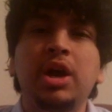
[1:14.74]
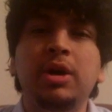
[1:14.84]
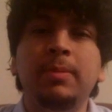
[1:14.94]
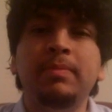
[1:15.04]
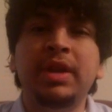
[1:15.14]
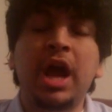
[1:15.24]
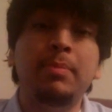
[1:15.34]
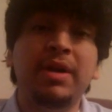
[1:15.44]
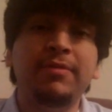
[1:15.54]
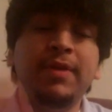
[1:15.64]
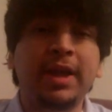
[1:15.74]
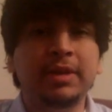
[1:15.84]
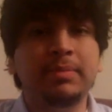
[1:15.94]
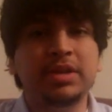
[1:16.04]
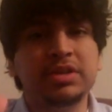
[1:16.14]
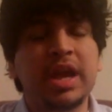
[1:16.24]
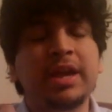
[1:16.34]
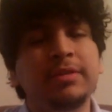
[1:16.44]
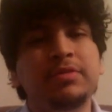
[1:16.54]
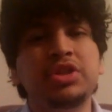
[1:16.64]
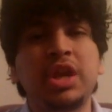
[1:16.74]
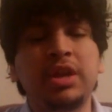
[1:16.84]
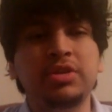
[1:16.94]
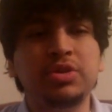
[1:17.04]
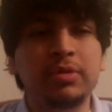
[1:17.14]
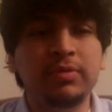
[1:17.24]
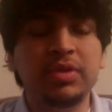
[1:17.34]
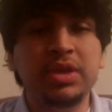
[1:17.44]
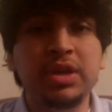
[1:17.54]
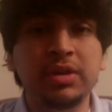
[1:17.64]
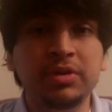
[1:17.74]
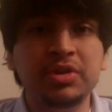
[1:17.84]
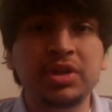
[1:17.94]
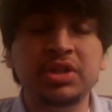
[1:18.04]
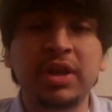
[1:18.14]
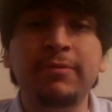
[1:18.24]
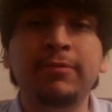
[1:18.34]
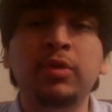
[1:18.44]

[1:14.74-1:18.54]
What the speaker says: and how my fandom has kind of changed over the years since I